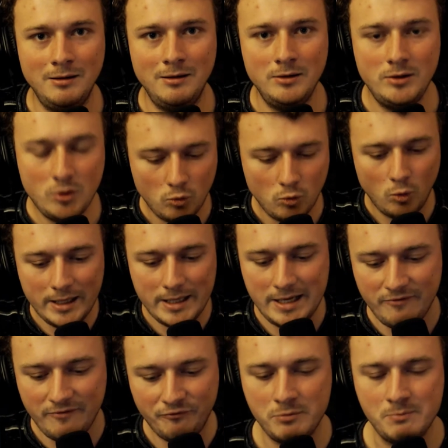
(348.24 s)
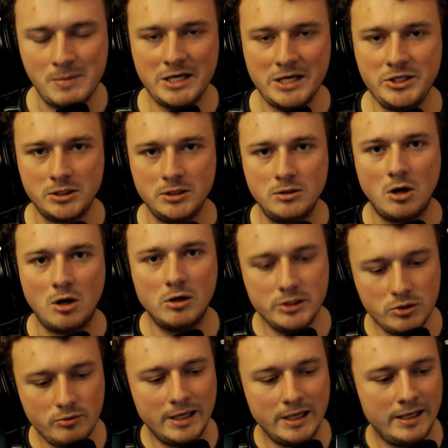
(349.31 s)
Dude, what information are
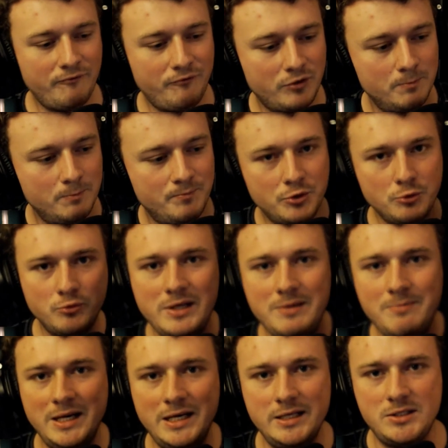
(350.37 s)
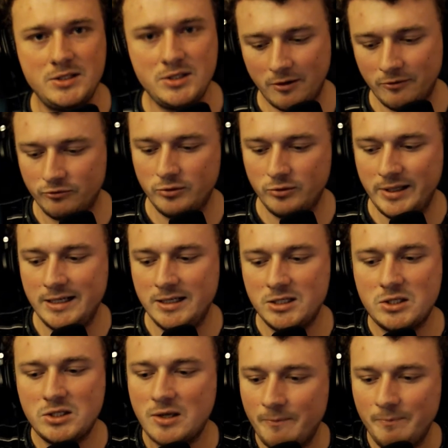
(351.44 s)
you getting from 3 minutes of reading
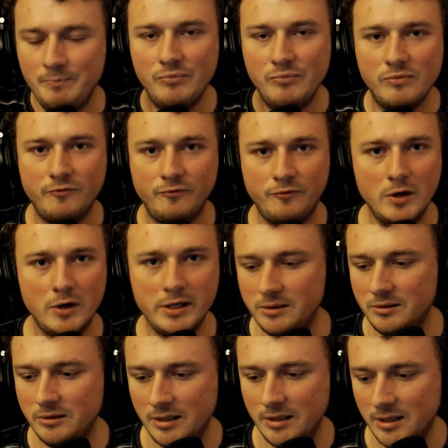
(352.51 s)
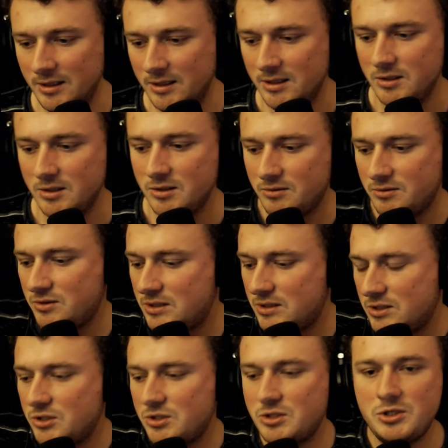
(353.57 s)
some fucking
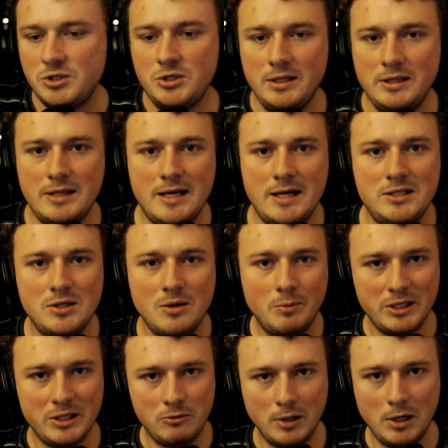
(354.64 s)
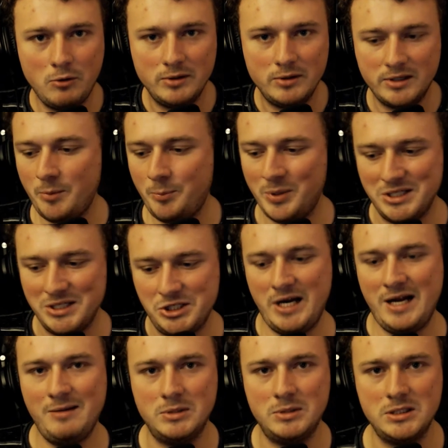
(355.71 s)
shit that somebody wrote in their
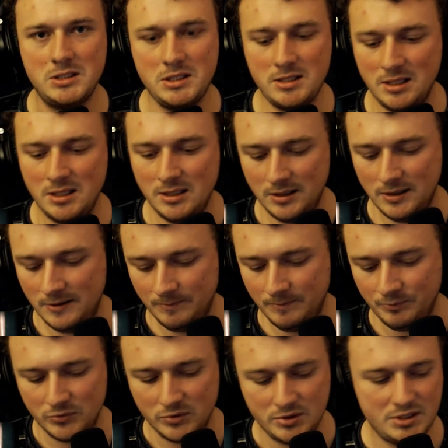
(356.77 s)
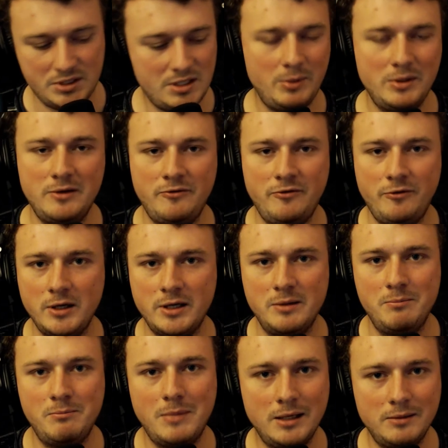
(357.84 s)
pajamas, sipping a fucking
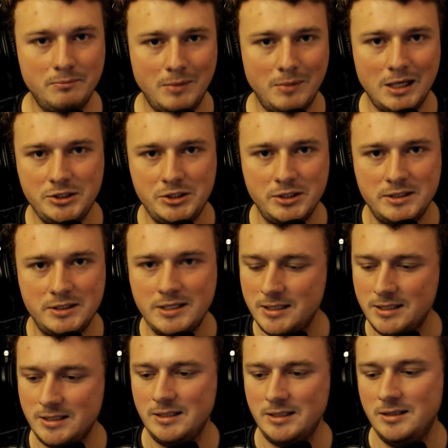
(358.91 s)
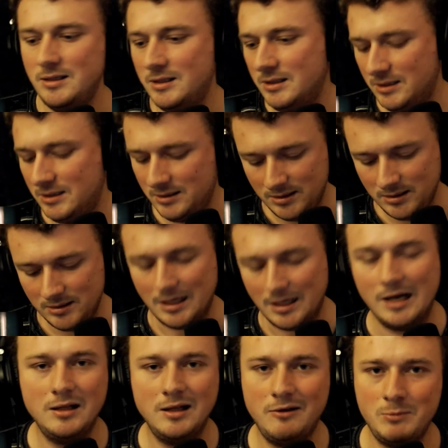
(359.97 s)
matcha tea? I
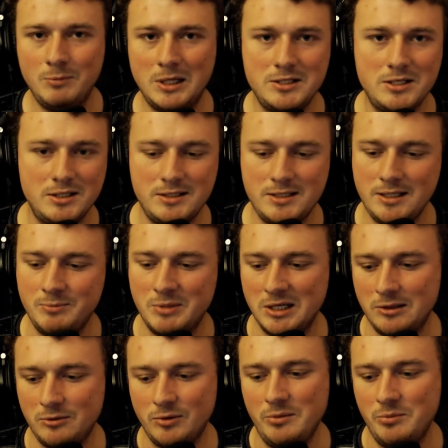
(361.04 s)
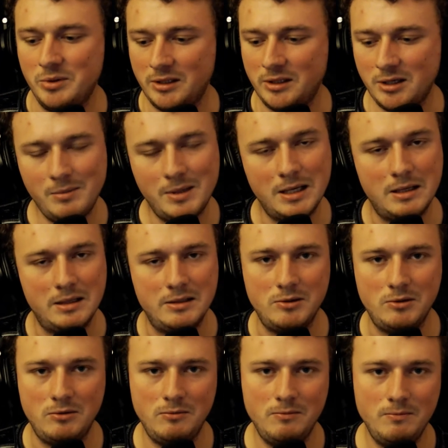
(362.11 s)
love matcha tea, by the way, but come on, dude.